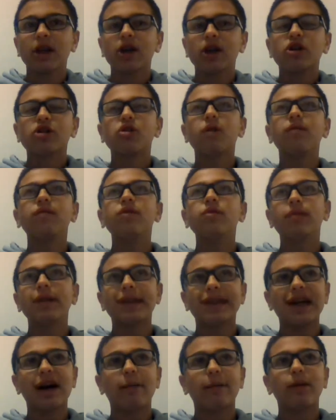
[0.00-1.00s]
So if you could
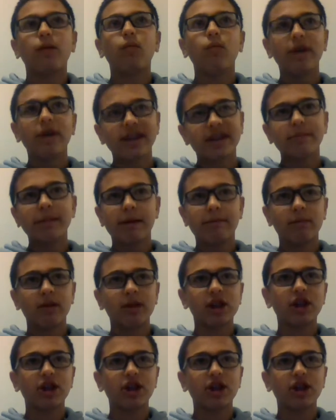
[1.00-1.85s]
tell me which member of the